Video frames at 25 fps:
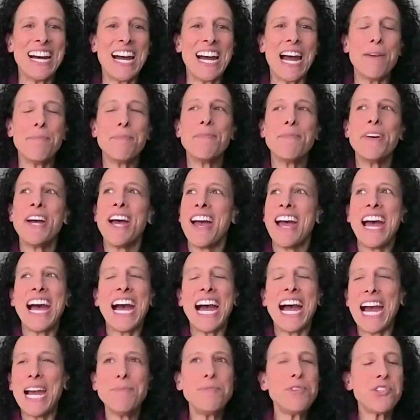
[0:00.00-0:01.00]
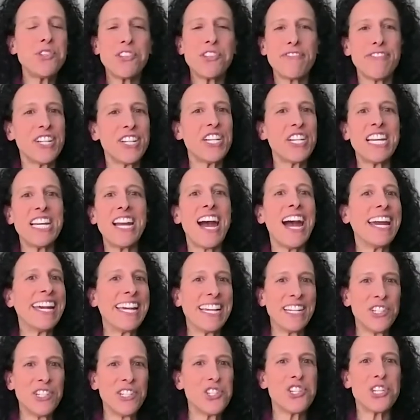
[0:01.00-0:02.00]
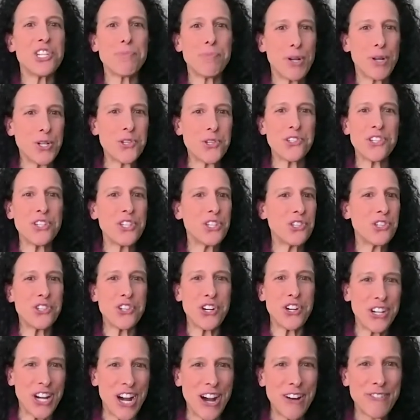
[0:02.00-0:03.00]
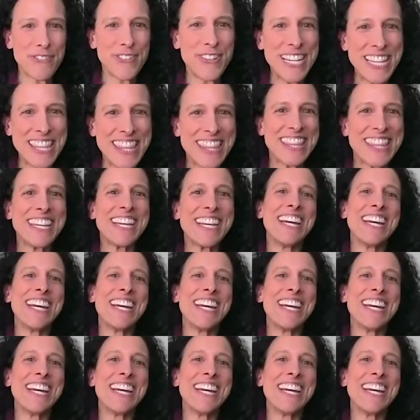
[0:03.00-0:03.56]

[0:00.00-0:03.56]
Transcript: i'm i'm just a very high energy person to start off with